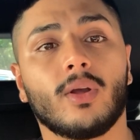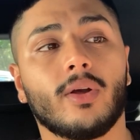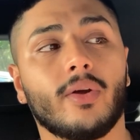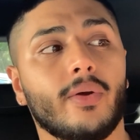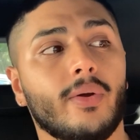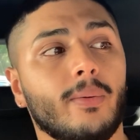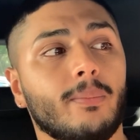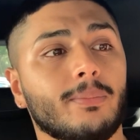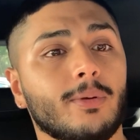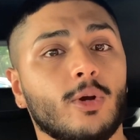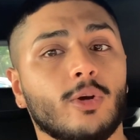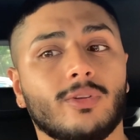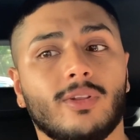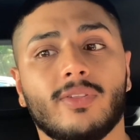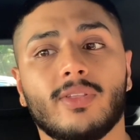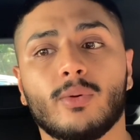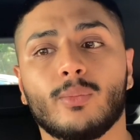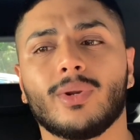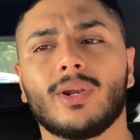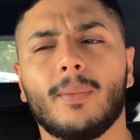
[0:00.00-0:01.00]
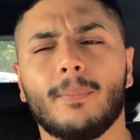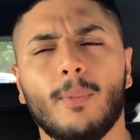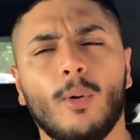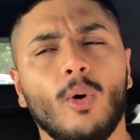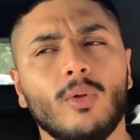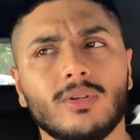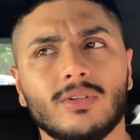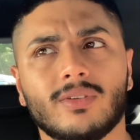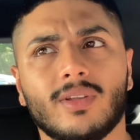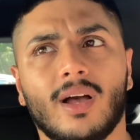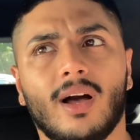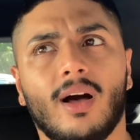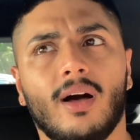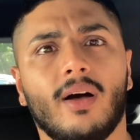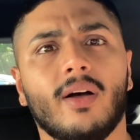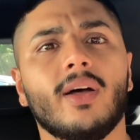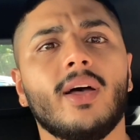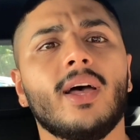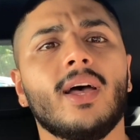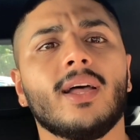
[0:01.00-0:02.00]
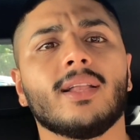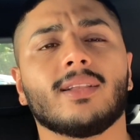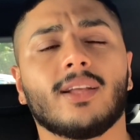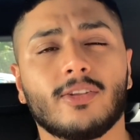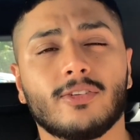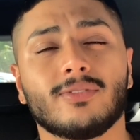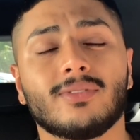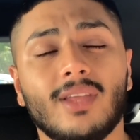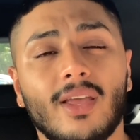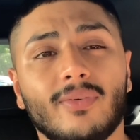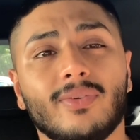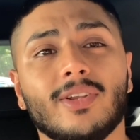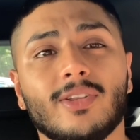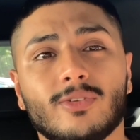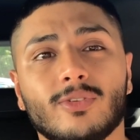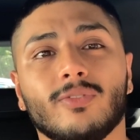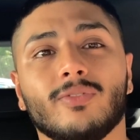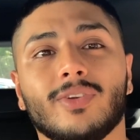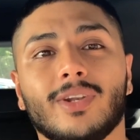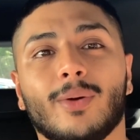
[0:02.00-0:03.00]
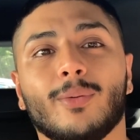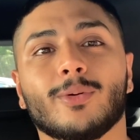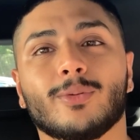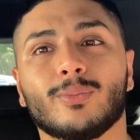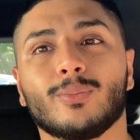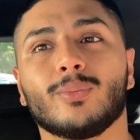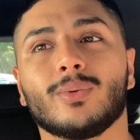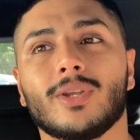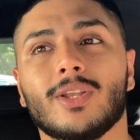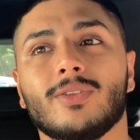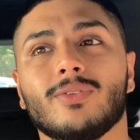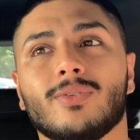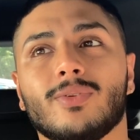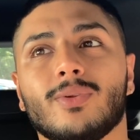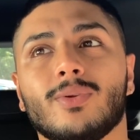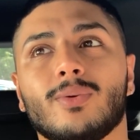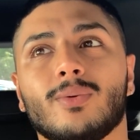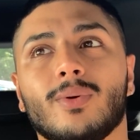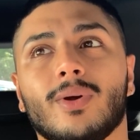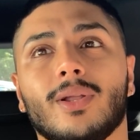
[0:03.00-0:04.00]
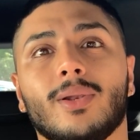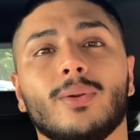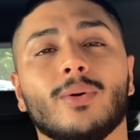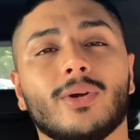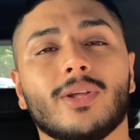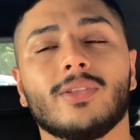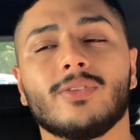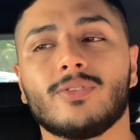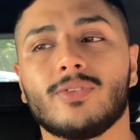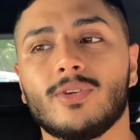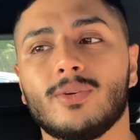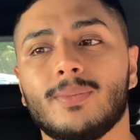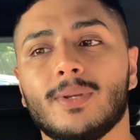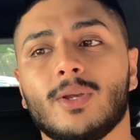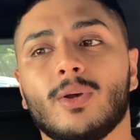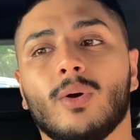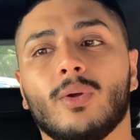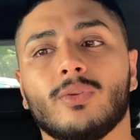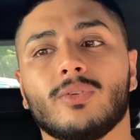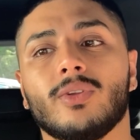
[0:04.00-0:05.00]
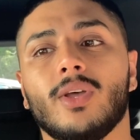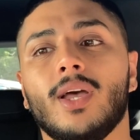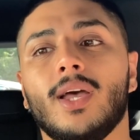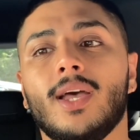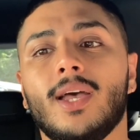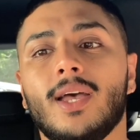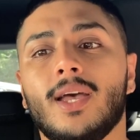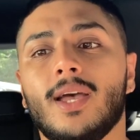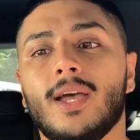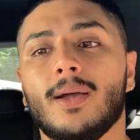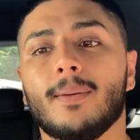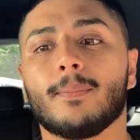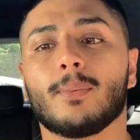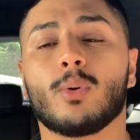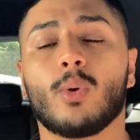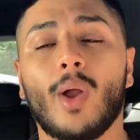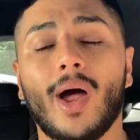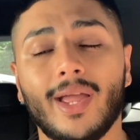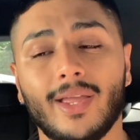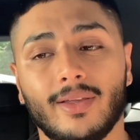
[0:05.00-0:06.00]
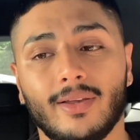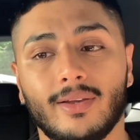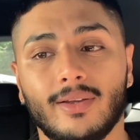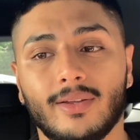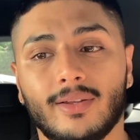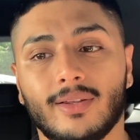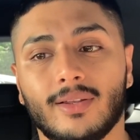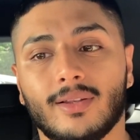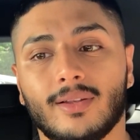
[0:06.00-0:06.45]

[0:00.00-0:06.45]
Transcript: Um, because I think when I bought this car, that's definitely something I was wanting to uh, look into, because prior,